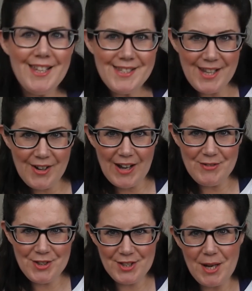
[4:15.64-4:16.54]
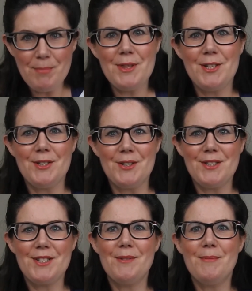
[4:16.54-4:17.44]
So I've just opened the
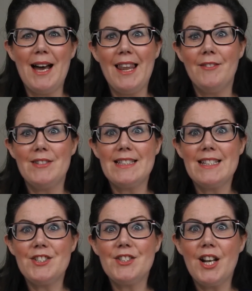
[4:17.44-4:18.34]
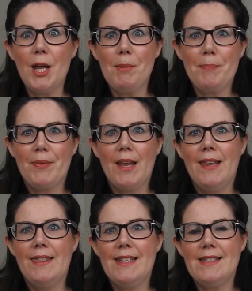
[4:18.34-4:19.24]
doors to my Love and Stitches club.
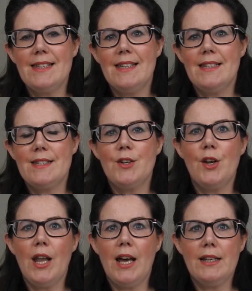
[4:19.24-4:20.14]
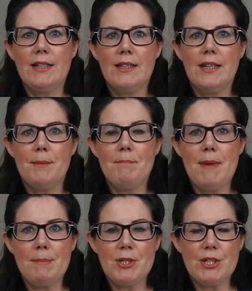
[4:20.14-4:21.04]
This is an online
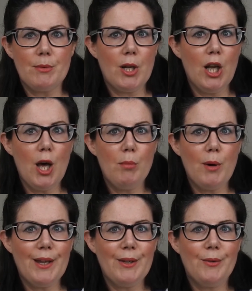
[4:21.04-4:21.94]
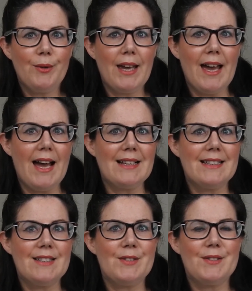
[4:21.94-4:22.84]
membership club where you get
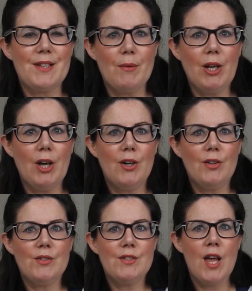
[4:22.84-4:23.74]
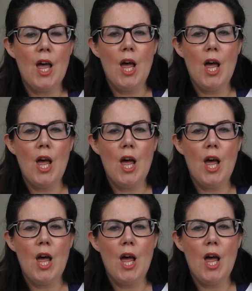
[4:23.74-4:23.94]
access to sew-alongs,